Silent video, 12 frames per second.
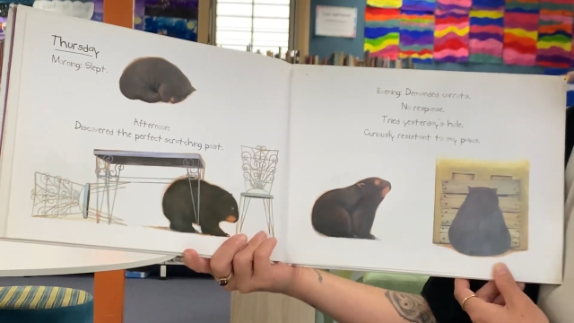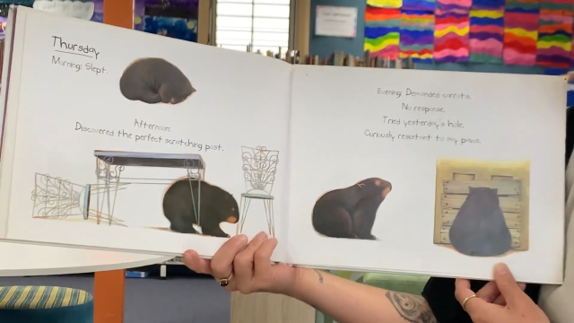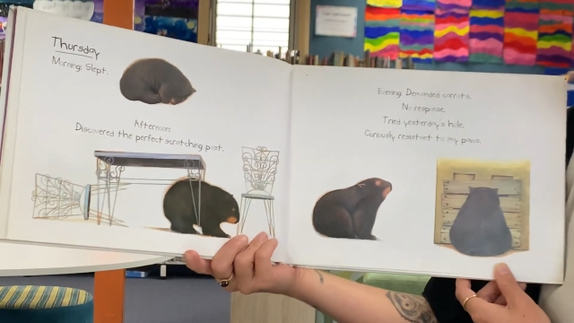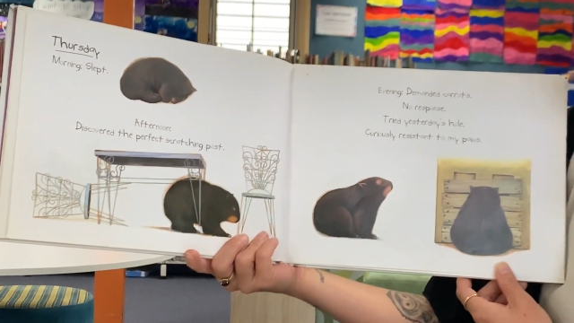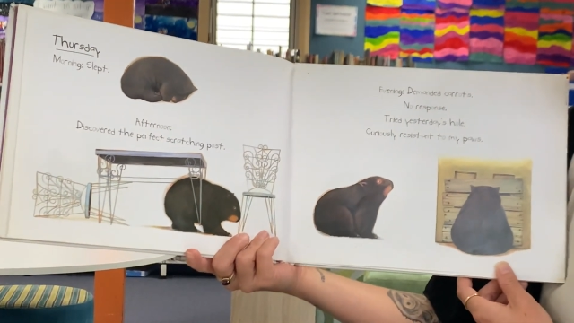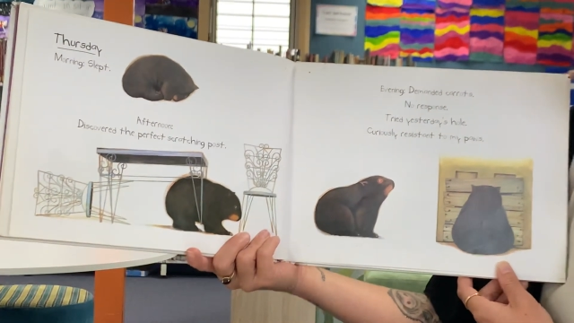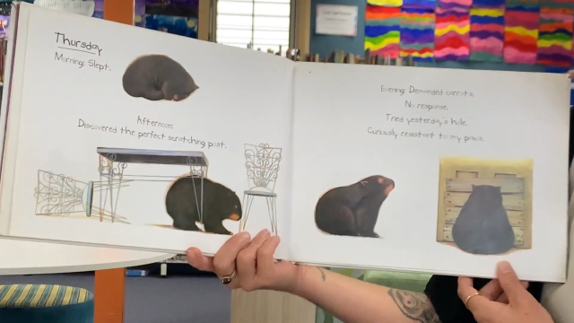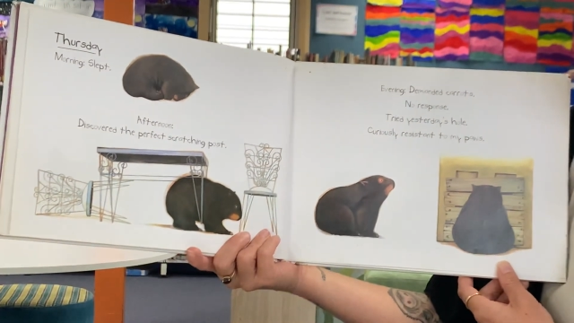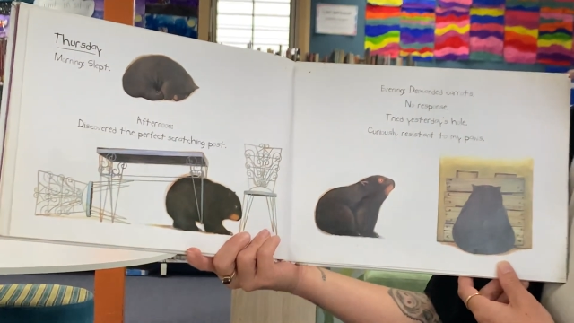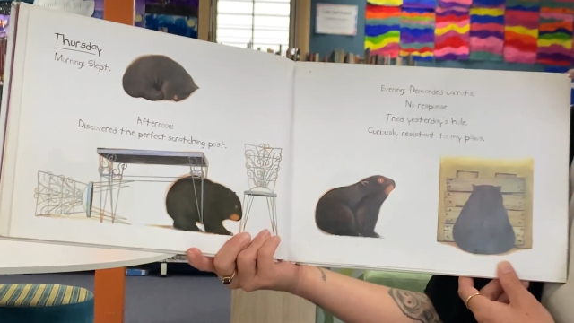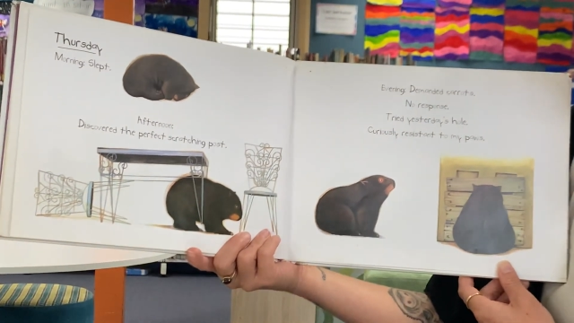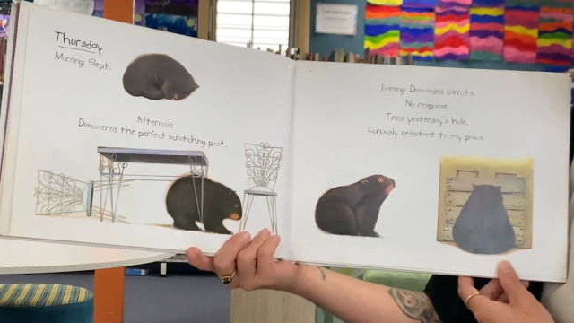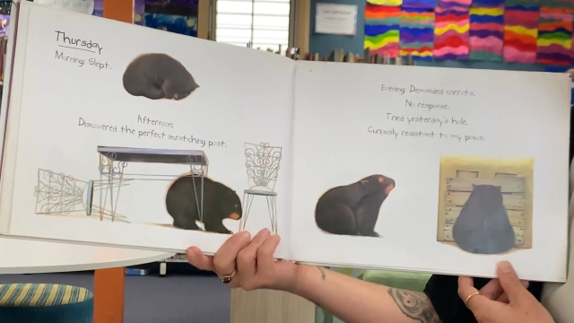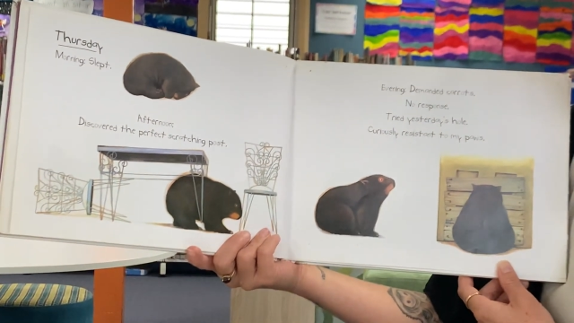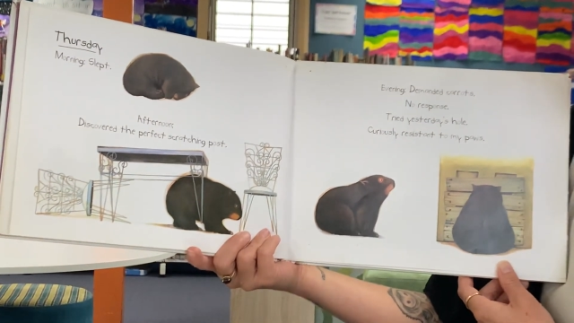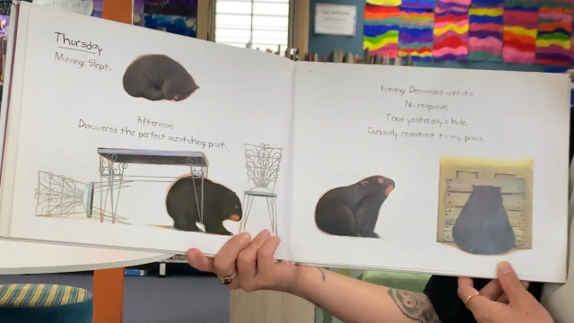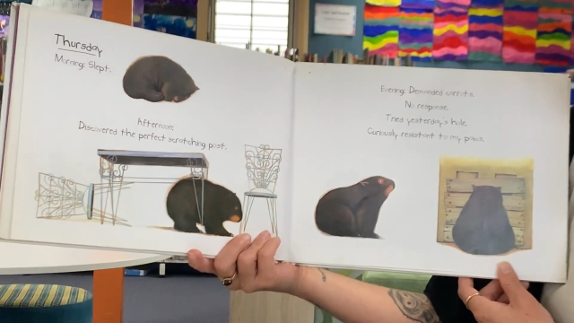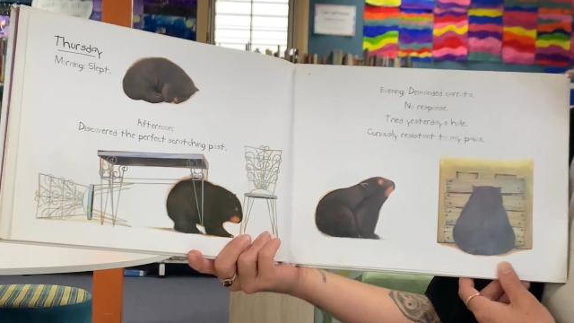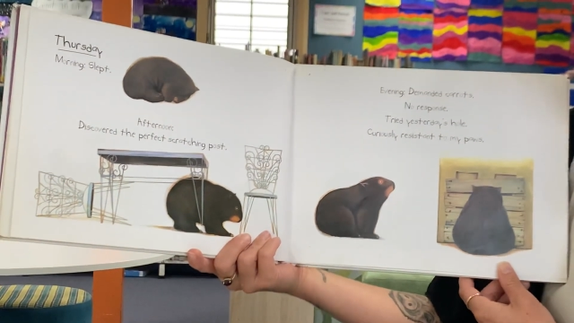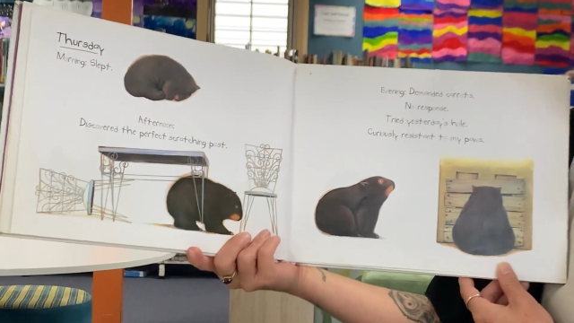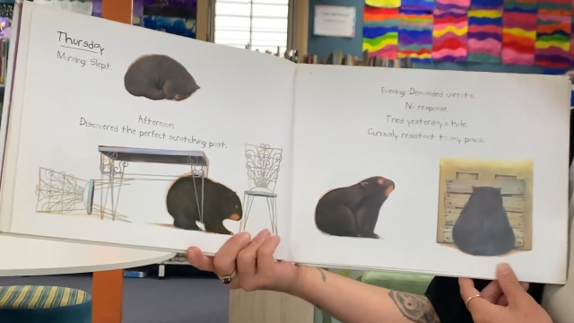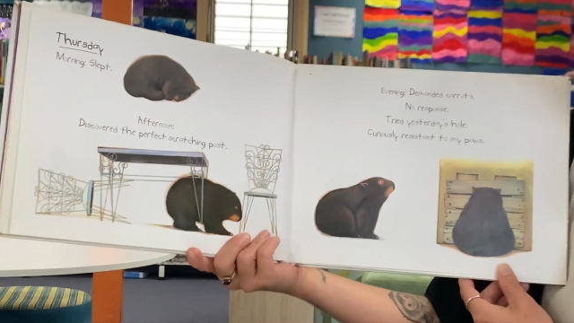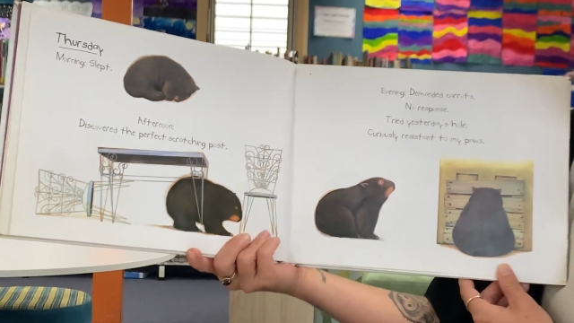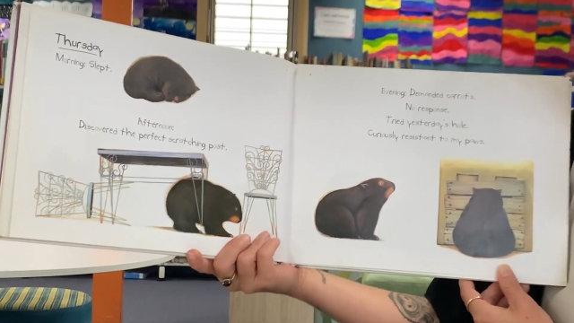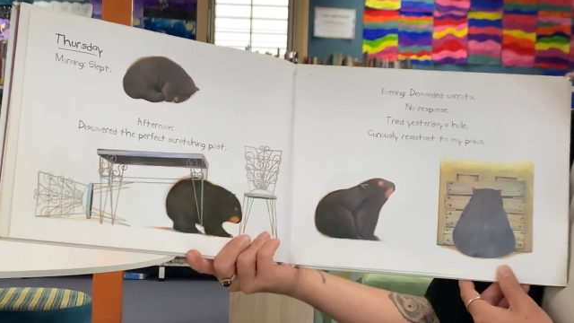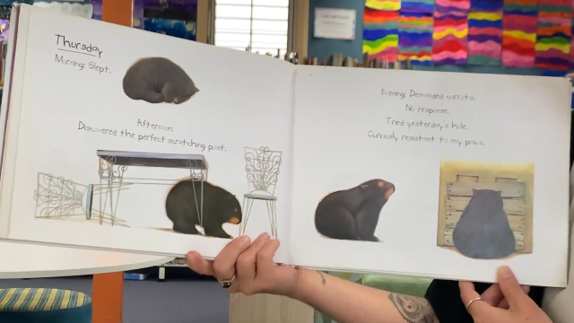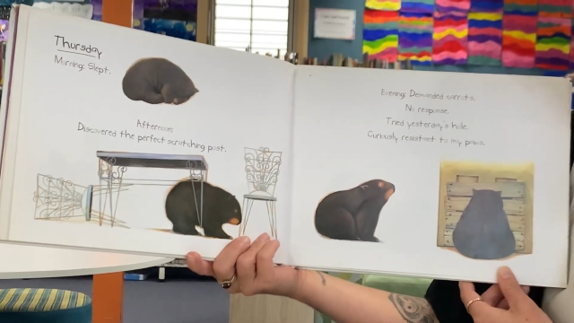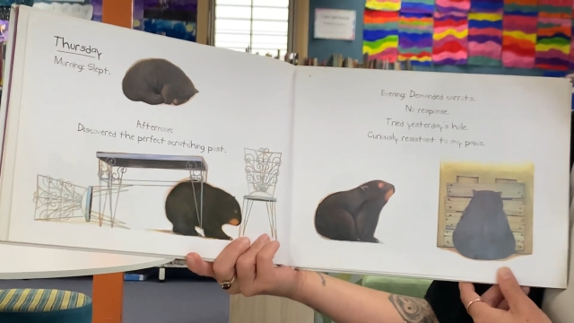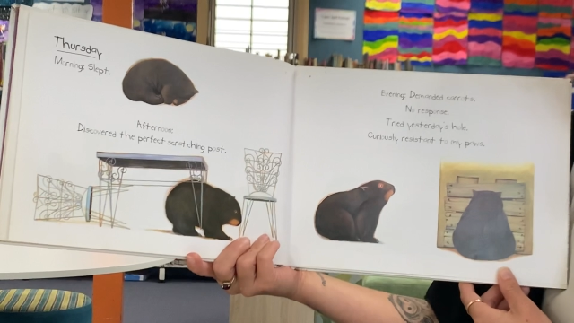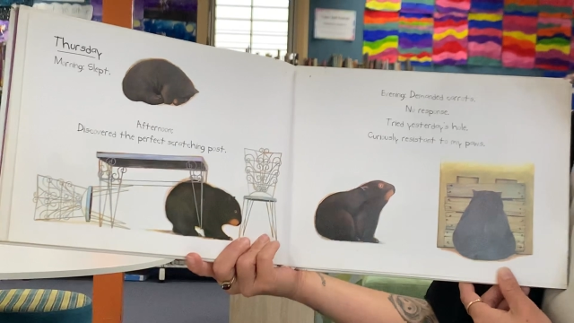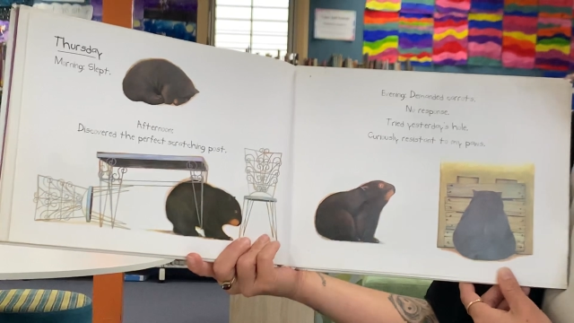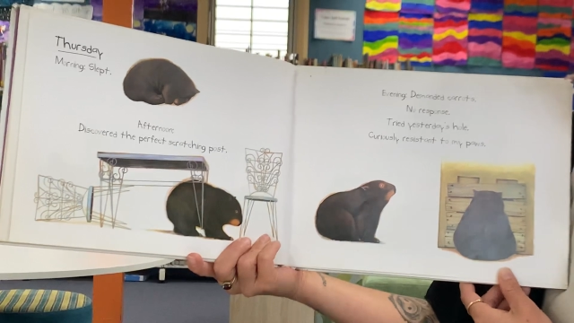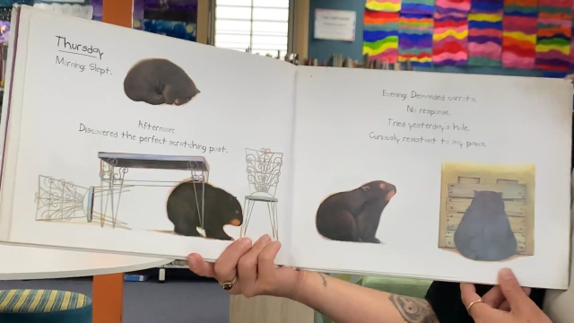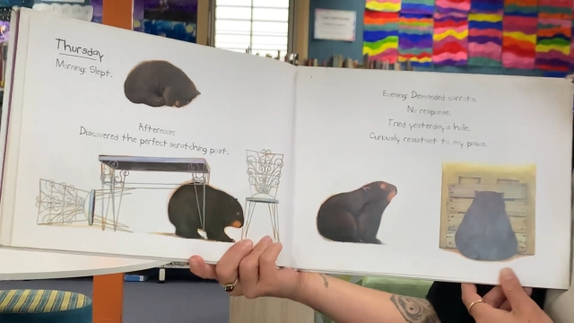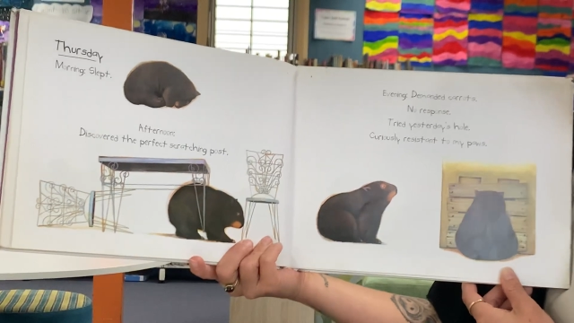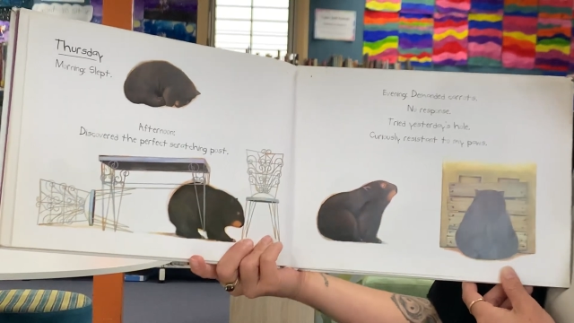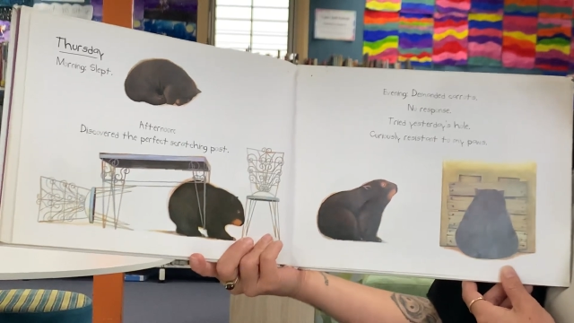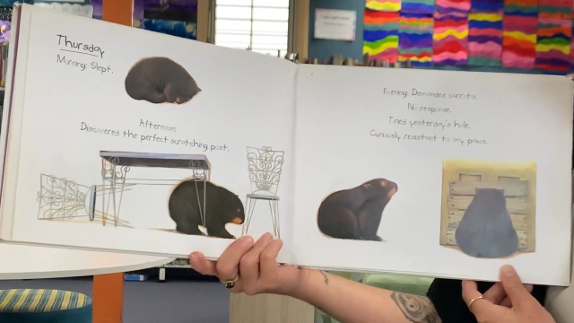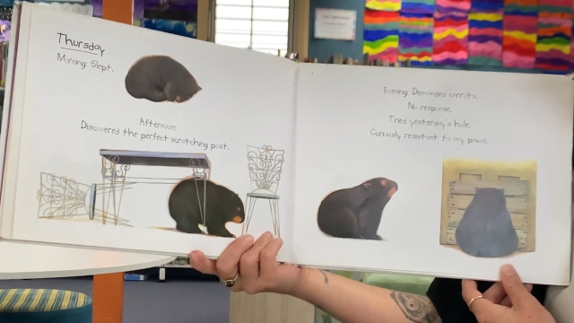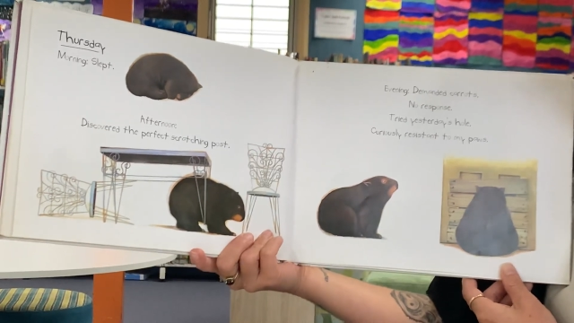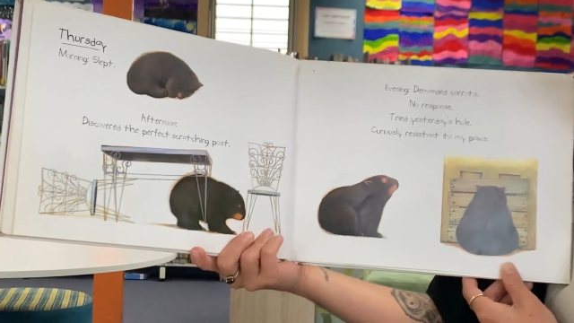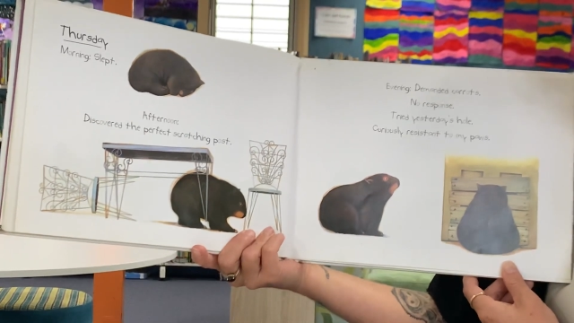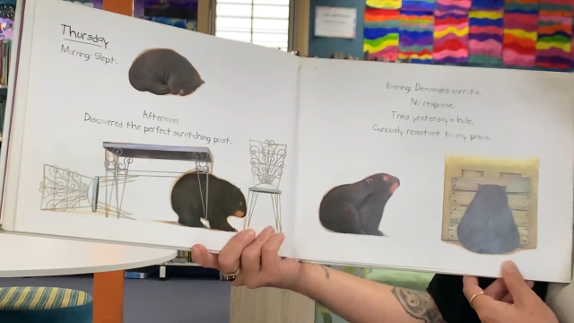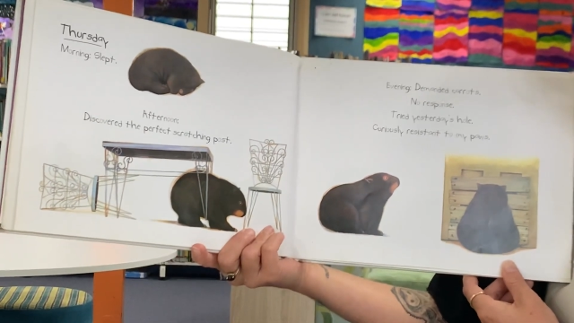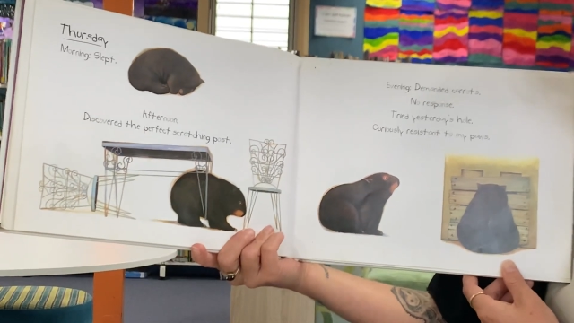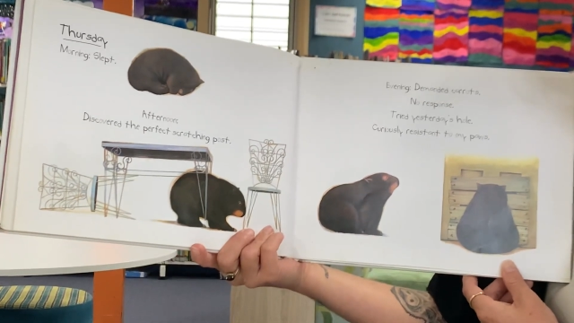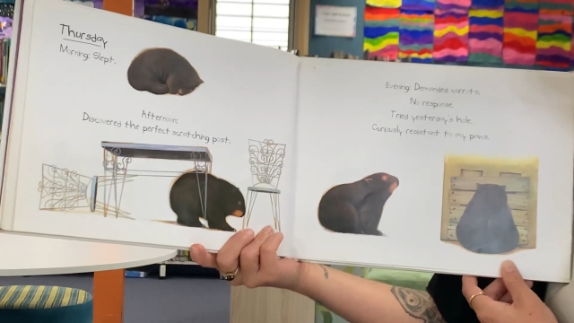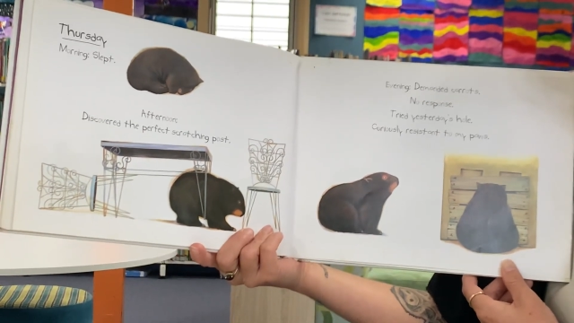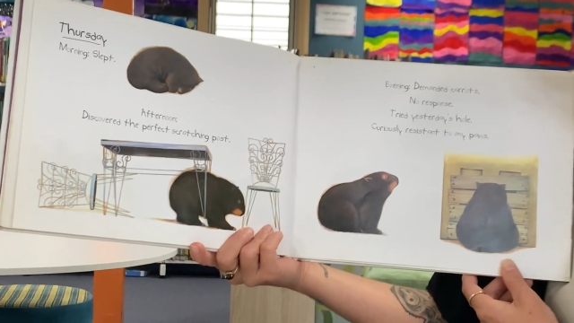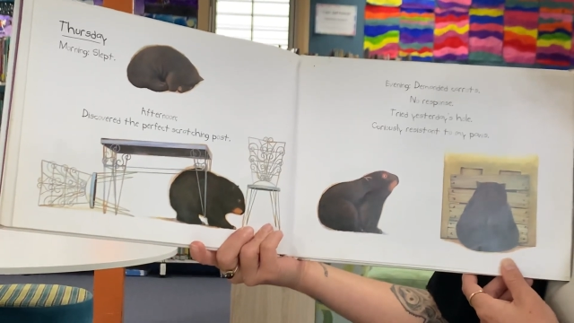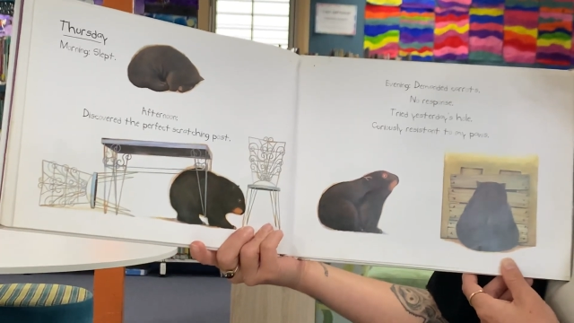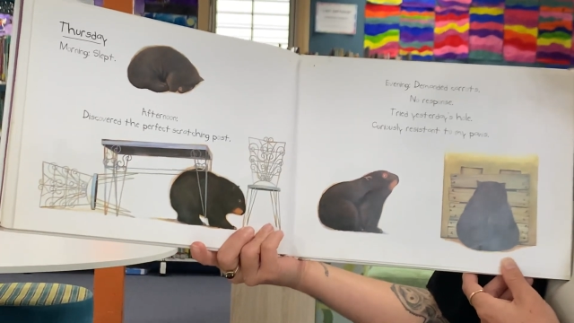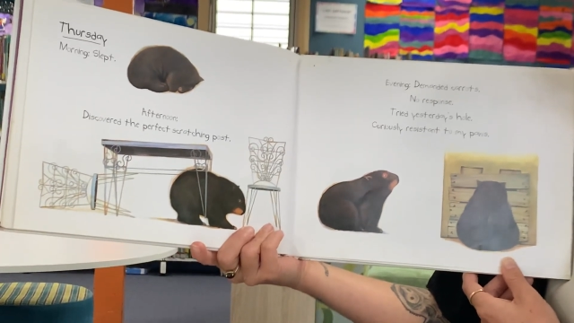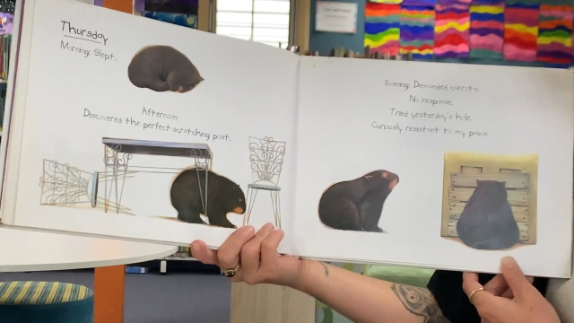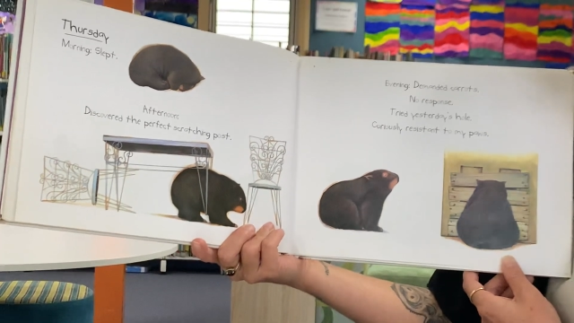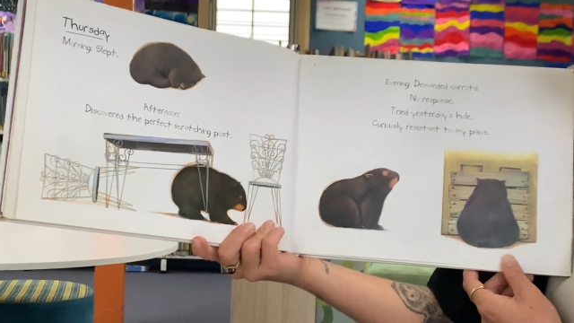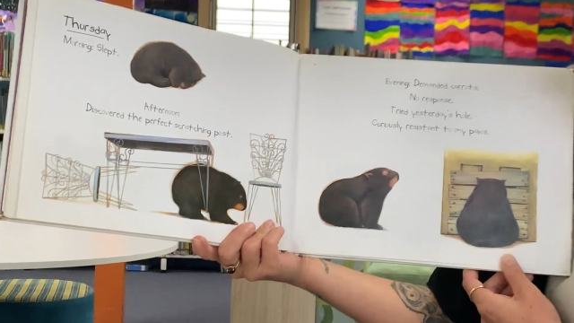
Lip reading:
Nobody's mouth can be seen.